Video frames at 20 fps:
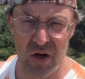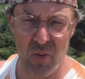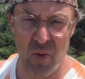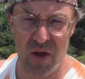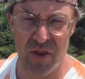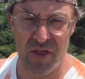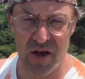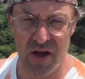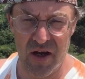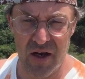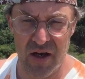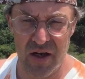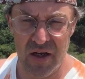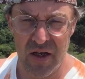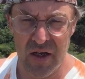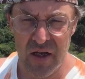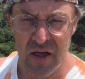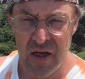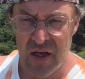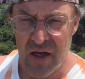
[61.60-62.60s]
with a
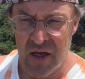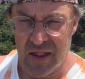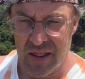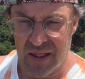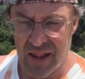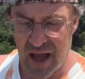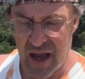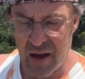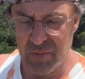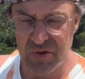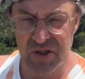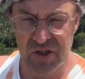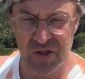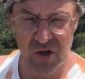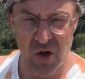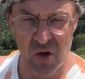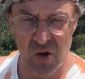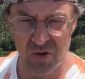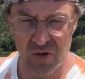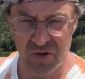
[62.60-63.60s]

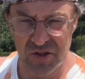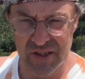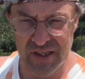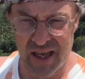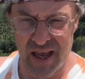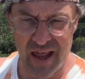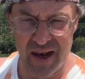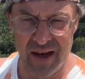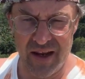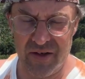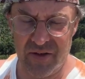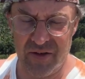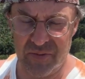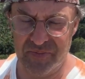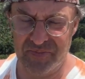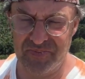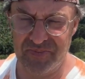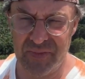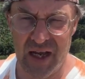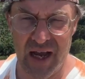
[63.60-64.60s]
limestone
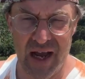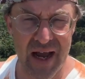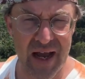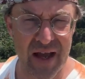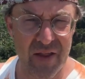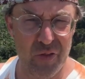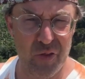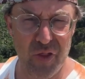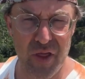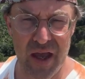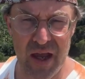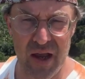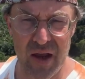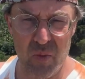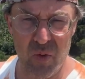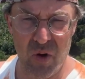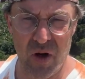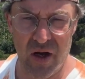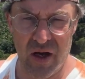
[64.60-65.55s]
skeleton, and they